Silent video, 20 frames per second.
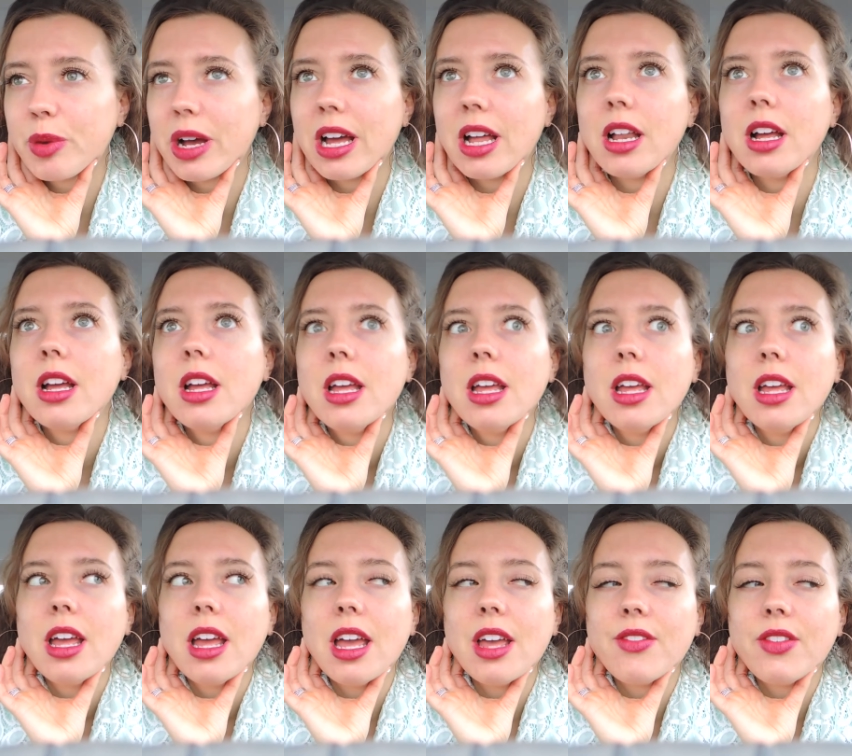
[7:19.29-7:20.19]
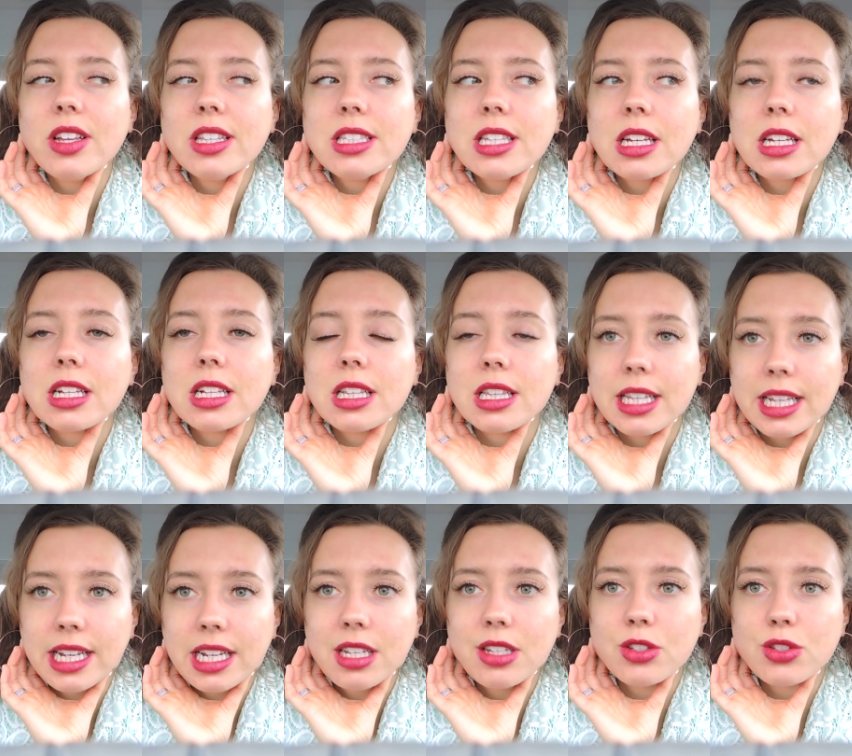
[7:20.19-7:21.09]
But if it's a
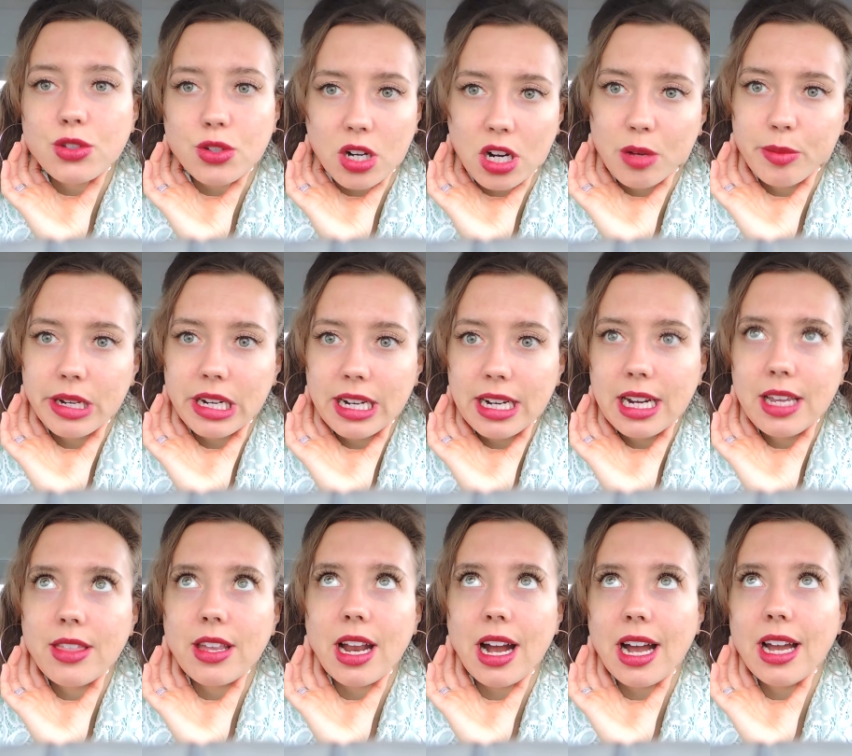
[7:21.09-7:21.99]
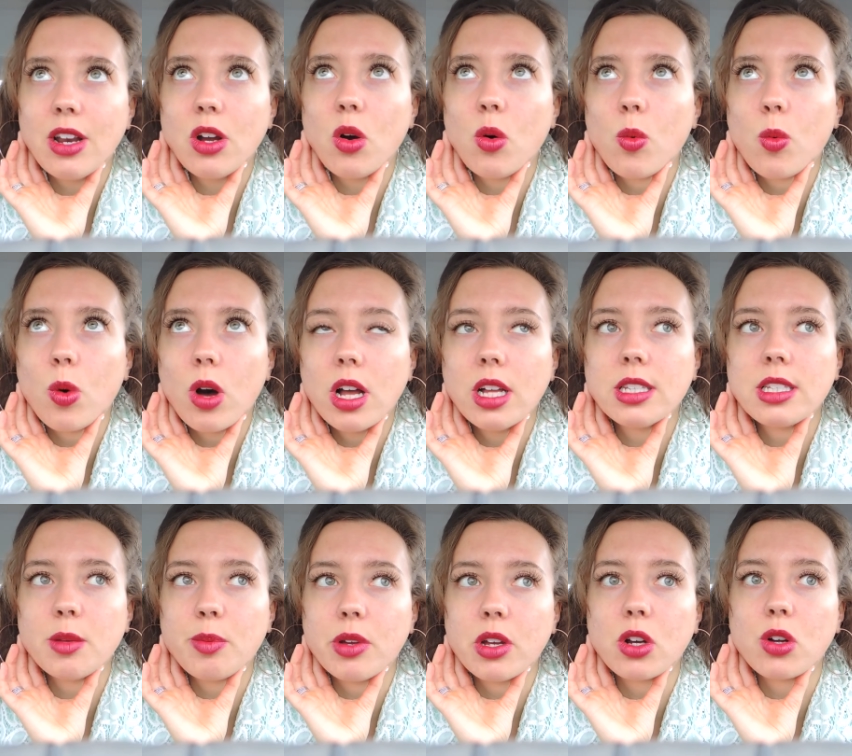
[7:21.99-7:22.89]
clean strawberry, then I don't want
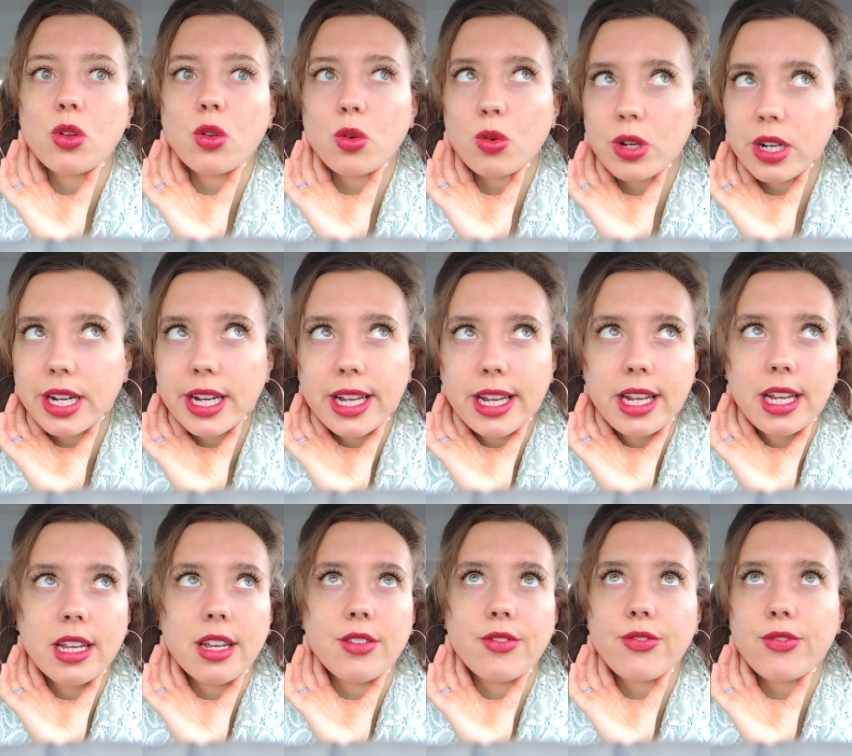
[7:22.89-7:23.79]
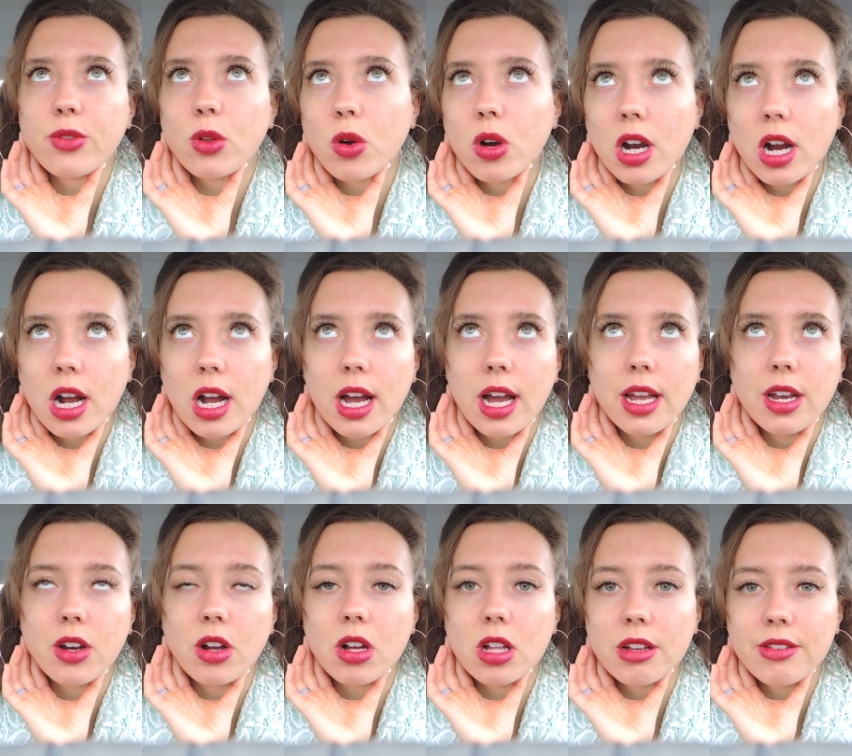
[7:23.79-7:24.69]
to put chlorine and fluoride
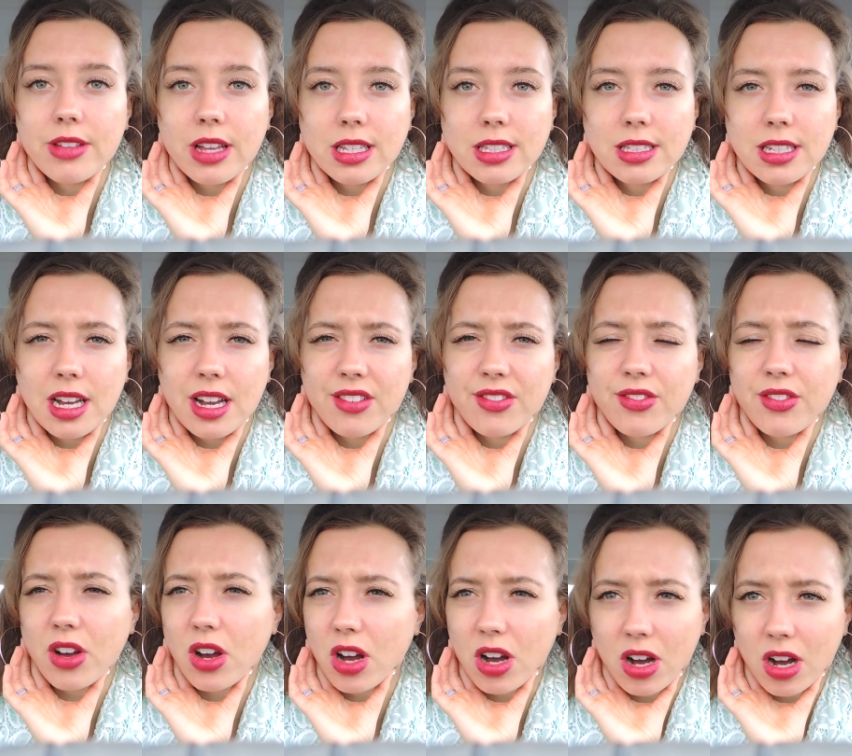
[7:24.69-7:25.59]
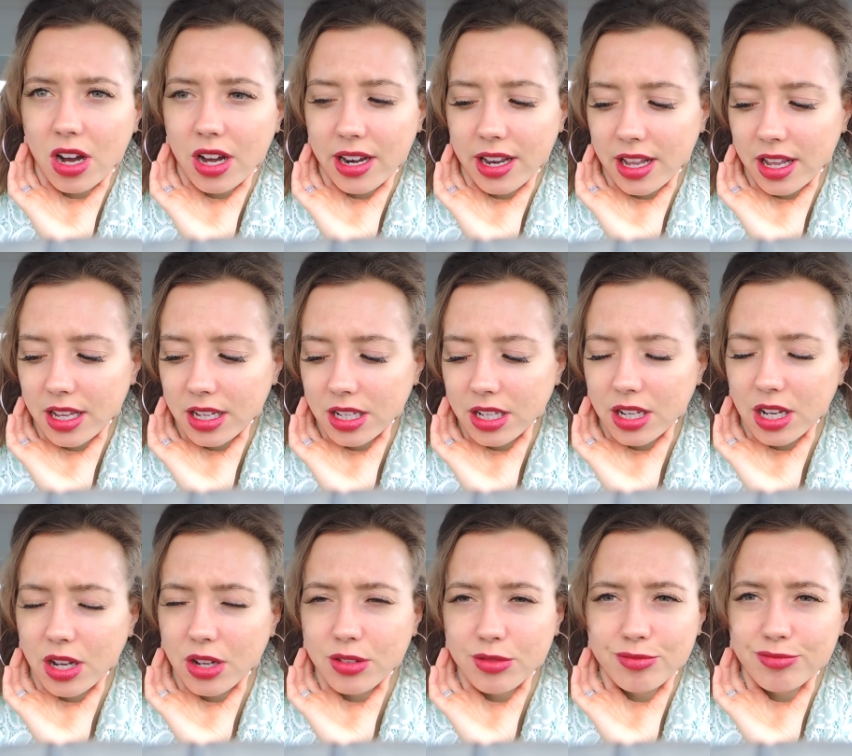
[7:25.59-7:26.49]
and all of that stuff on it, you
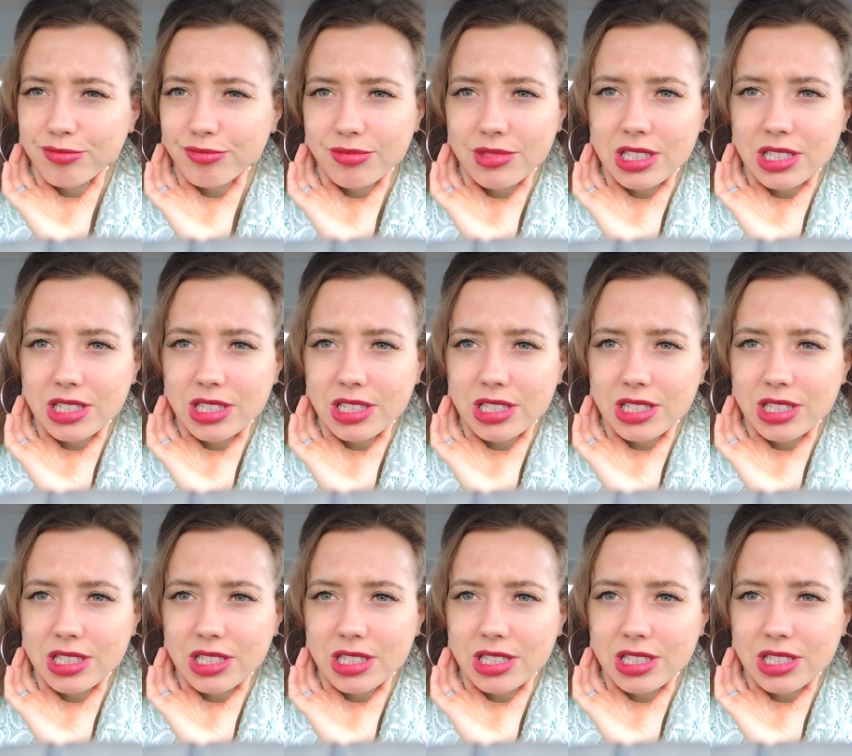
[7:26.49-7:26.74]
know,